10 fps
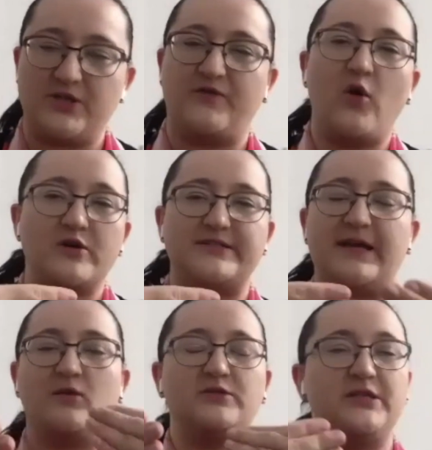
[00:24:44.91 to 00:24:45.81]
Of course, they
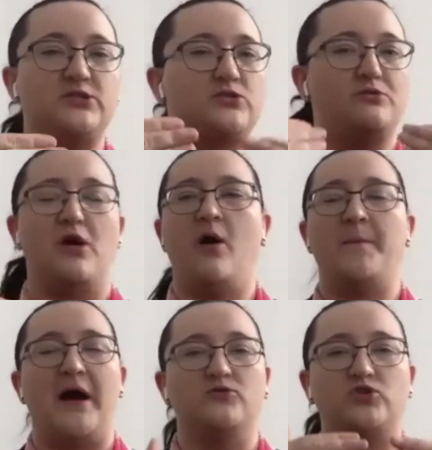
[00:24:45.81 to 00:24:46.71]
don't need to know
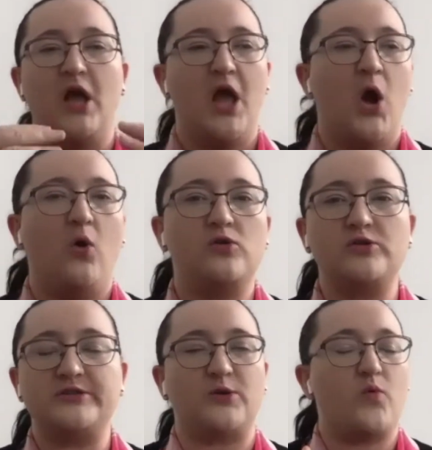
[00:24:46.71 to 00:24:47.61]
about
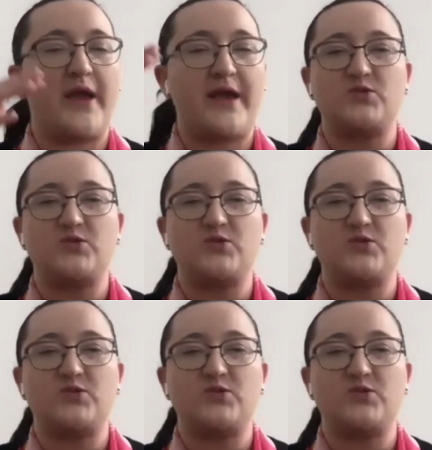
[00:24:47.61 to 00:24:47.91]
all the ways